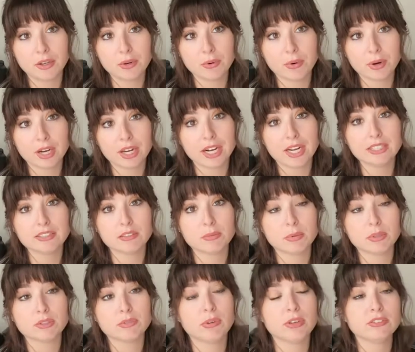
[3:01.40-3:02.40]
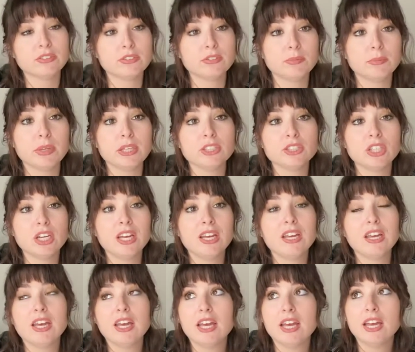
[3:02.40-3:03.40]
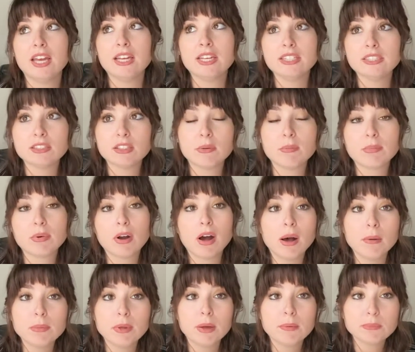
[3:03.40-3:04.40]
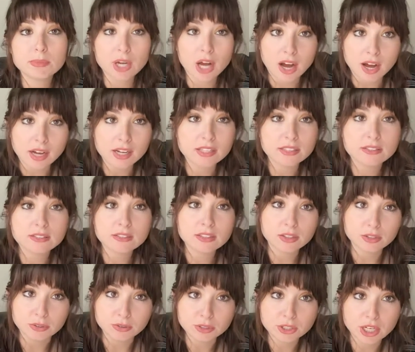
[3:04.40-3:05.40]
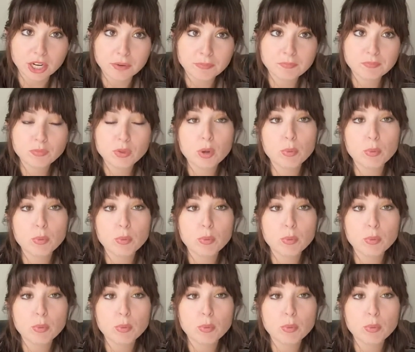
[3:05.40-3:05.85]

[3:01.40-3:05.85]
to organize a persuasive speech is problem, cause, solution.